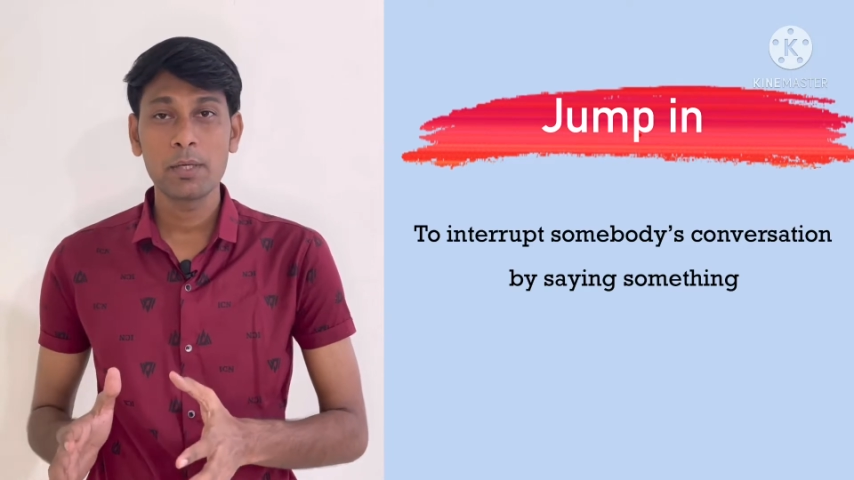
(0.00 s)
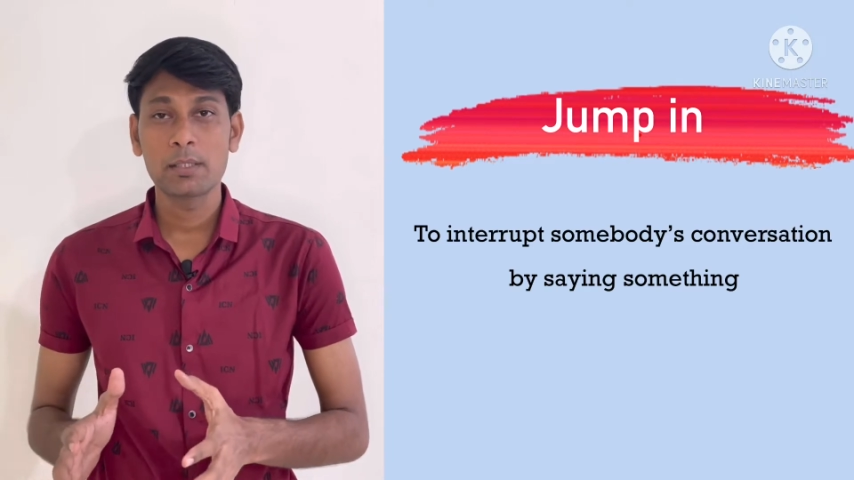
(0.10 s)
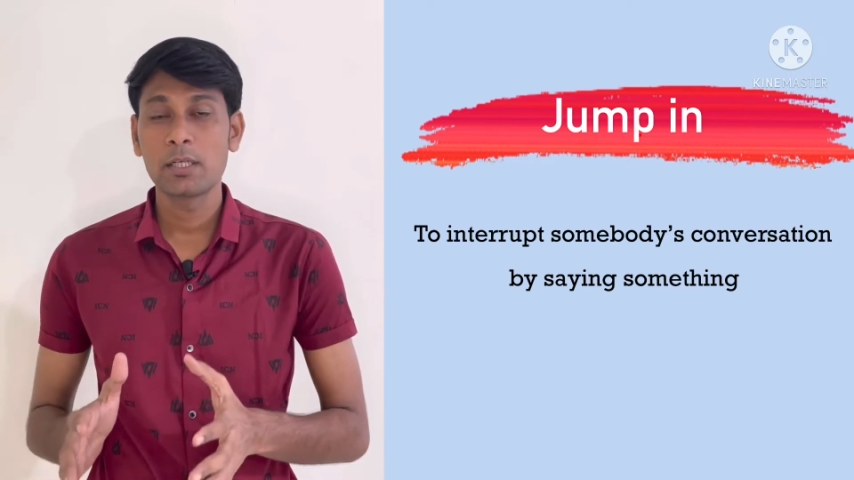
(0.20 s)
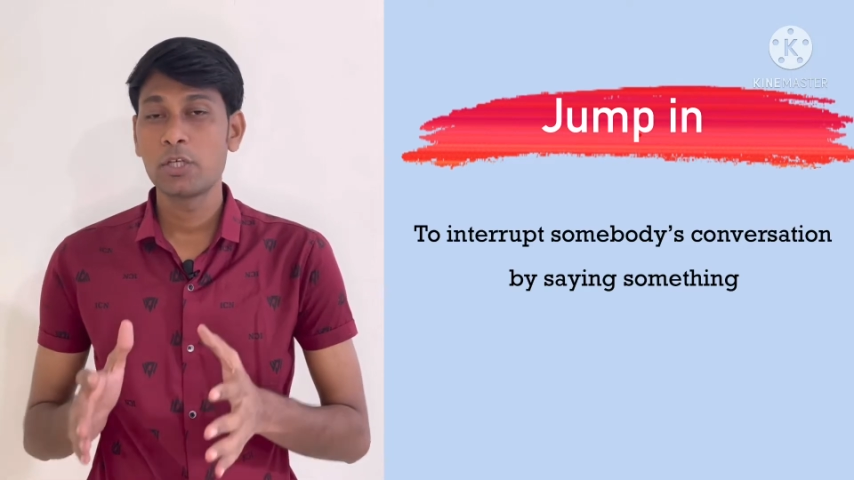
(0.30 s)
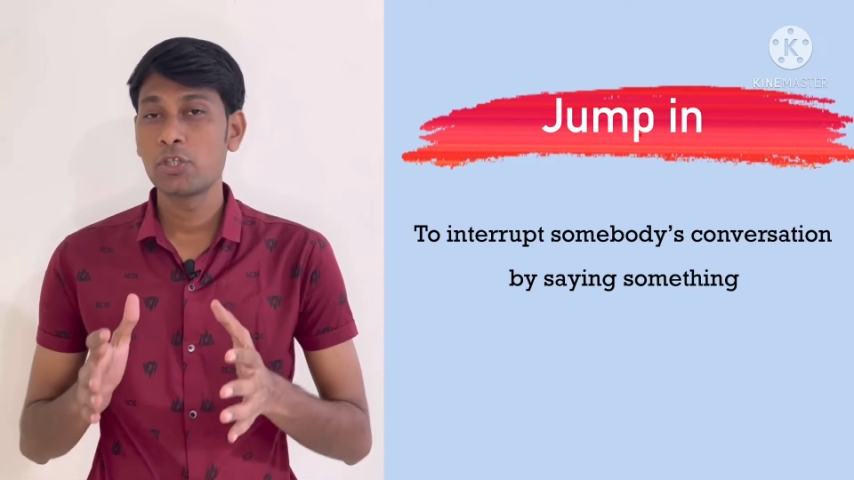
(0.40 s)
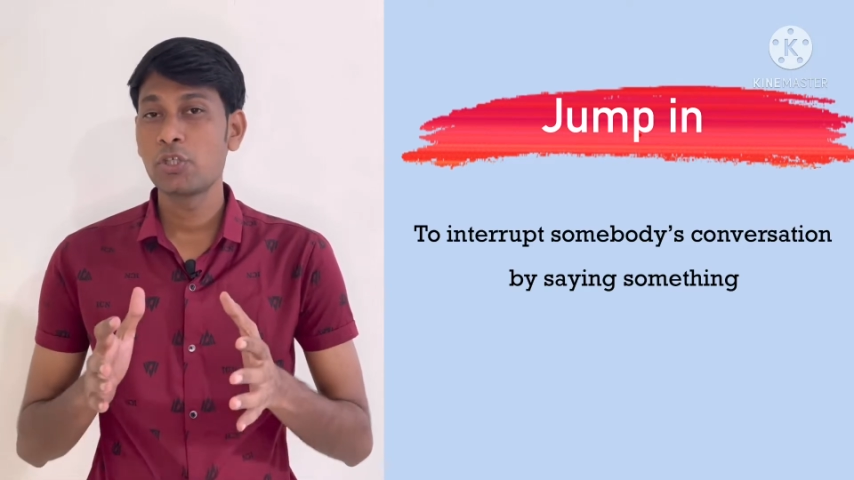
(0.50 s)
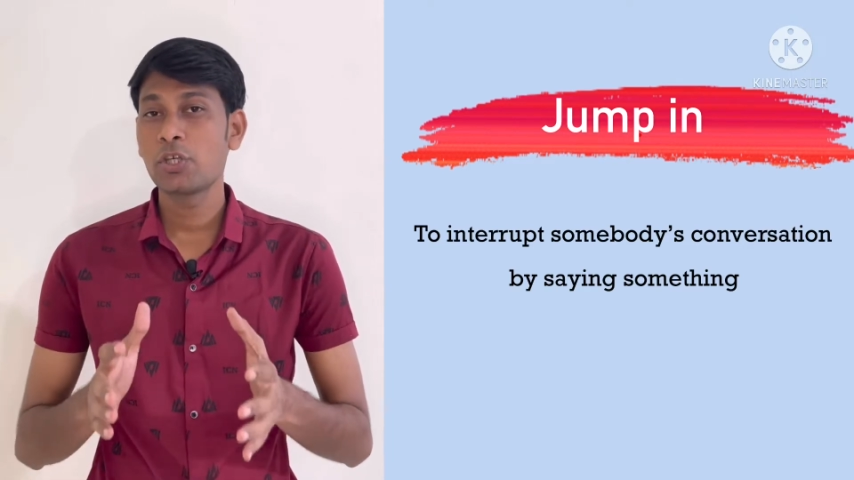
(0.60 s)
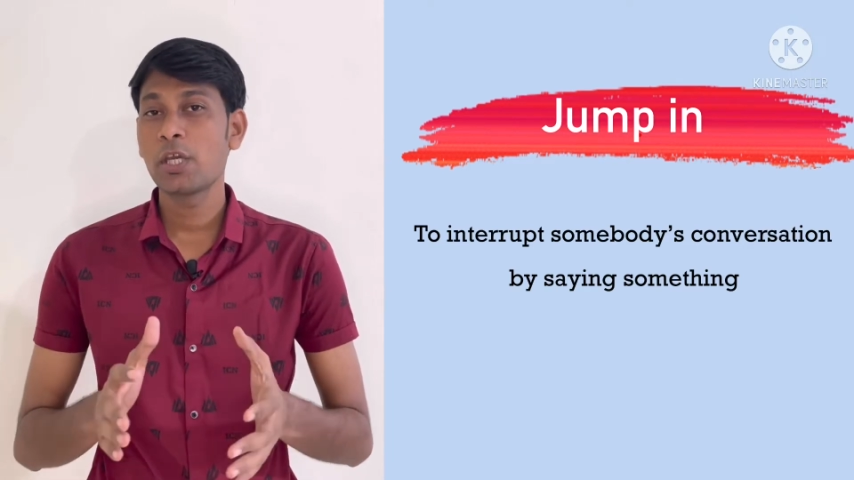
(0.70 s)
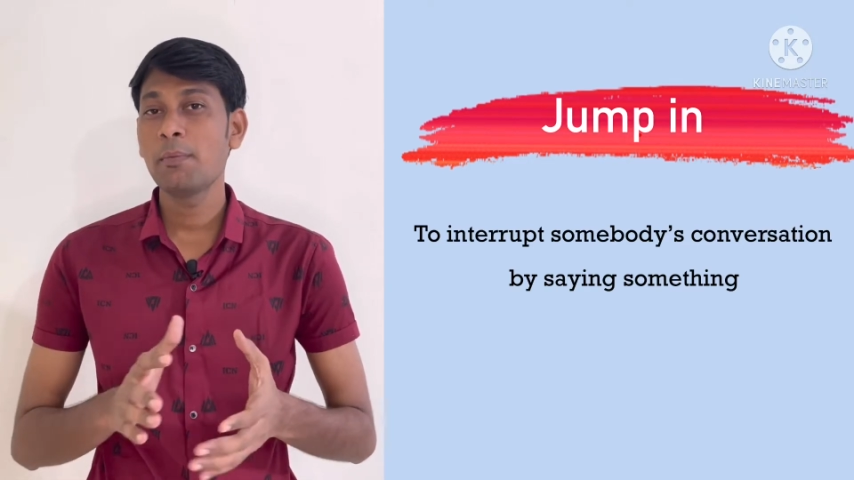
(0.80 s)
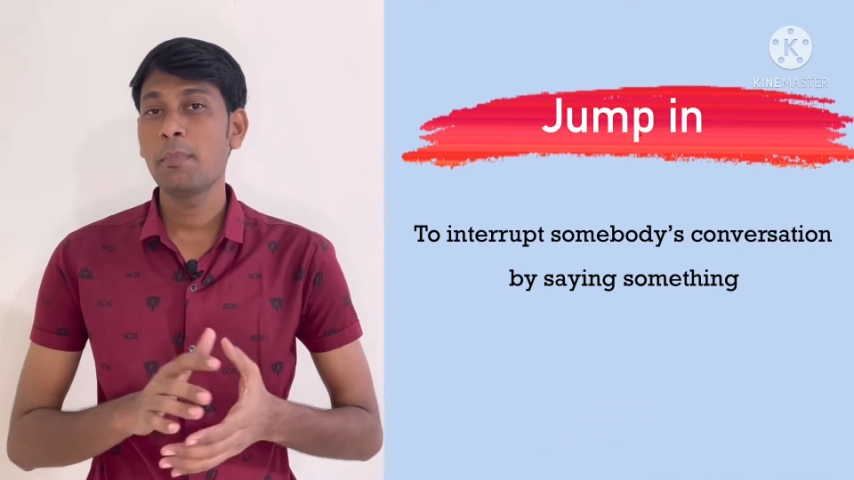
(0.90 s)
but she
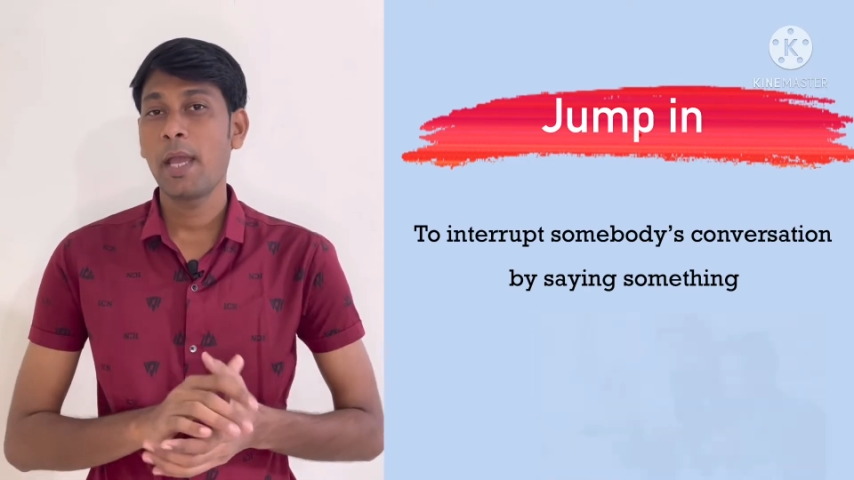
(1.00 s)
came